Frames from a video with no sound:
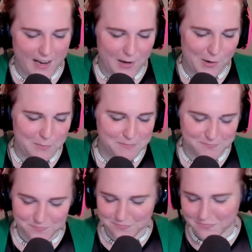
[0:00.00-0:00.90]
um
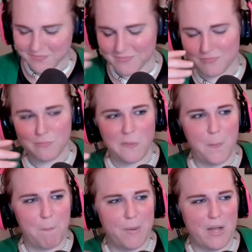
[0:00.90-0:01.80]

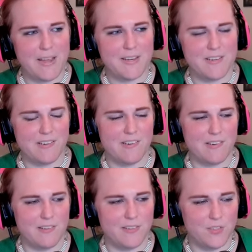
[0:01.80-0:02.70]
but
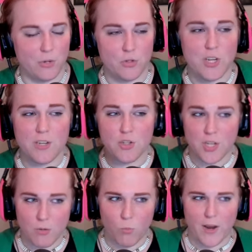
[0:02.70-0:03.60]
so she
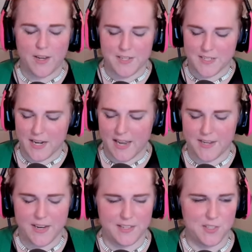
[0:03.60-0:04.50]
she went
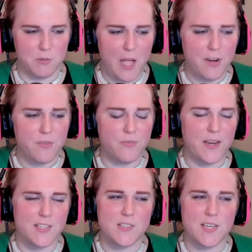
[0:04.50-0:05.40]
and it's a lot of
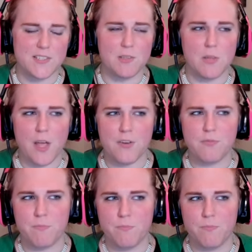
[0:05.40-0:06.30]
it's it's a lot
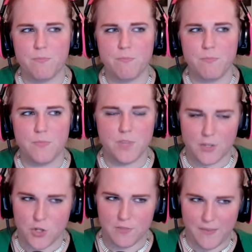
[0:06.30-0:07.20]
of
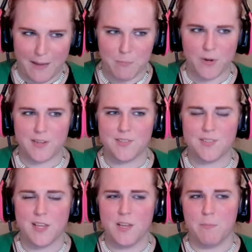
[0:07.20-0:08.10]
touching
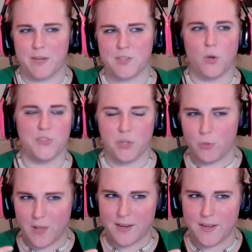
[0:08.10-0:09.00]
fabrics but it's
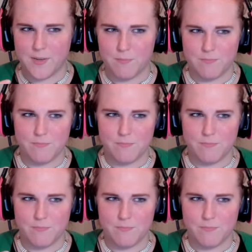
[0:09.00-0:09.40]
also like